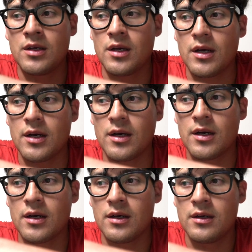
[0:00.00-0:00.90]

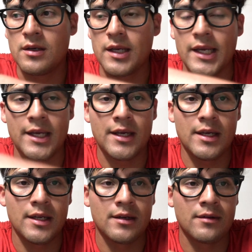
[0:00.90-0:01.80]

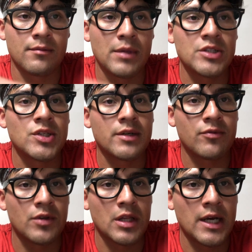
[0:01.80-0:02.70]
and measuring
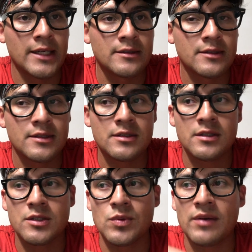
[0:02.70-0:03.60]
for lines,
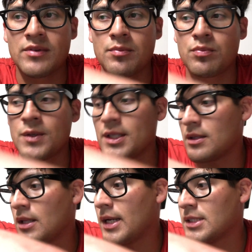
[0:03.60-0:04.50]
because we have to get
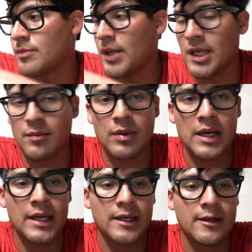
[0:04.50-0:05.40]
the lines made
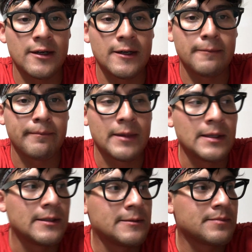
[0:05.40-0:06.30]
by
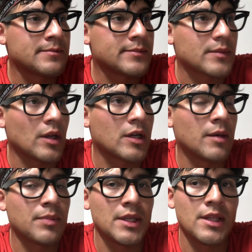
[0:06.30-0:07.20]
a
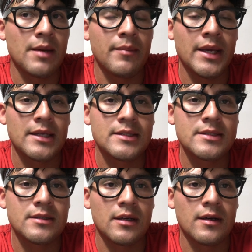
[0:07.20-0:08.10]
company that
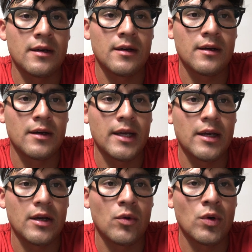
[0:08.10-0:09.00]
makes
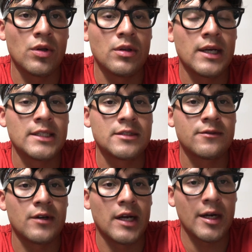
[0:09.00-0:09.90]
oil lines
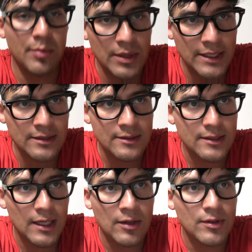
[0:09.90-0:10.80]
for
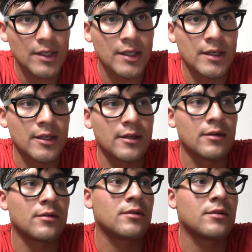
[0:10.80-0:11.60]
airplanes out in